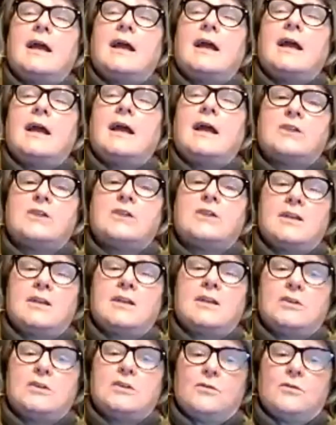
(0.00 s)
And
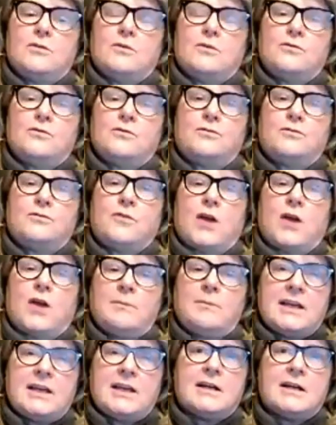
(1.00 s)
then
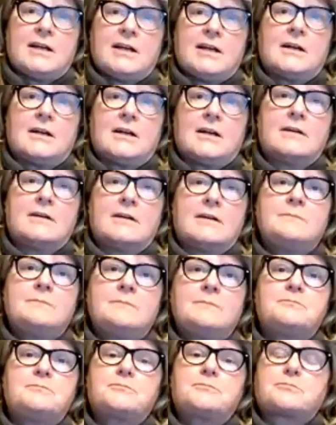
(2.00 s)
from there,
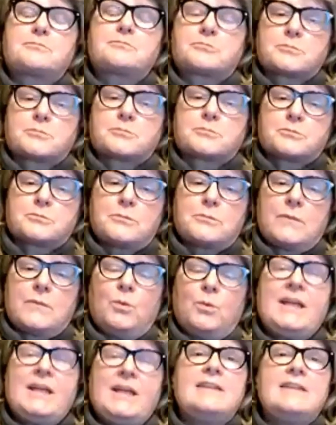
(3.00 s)

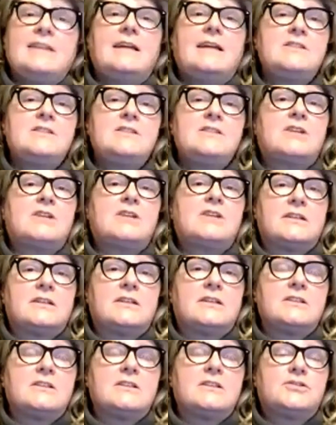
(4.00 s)
we can then
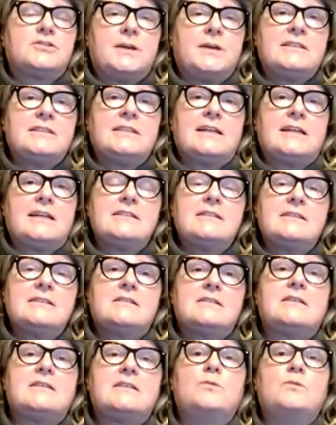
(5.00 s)
start the trend
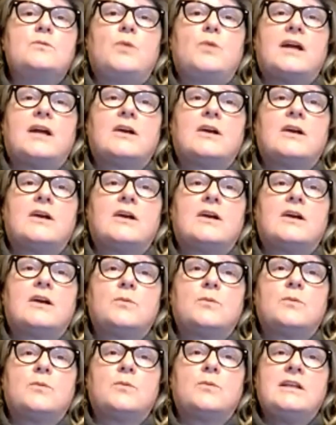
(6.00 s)
analysis to see
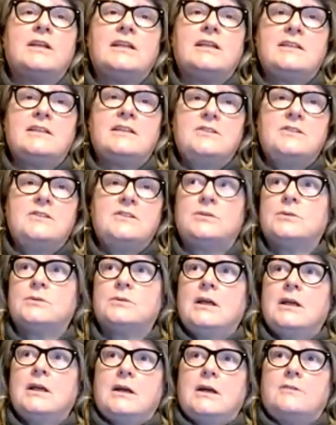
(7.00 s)
where we need
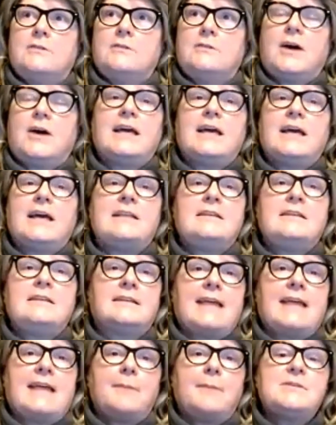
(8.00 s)
to
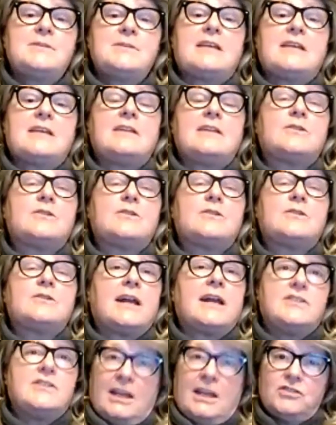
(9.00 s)
find the
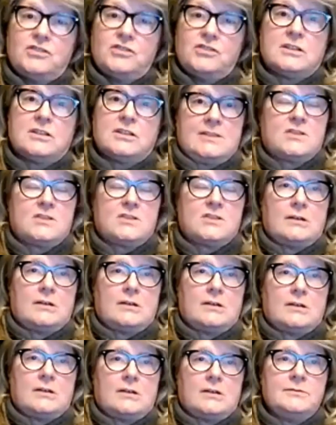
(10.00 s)
gaps that either
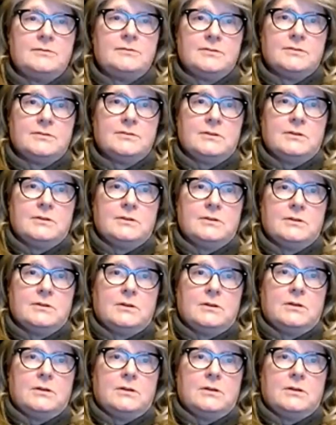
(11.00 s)
education can solve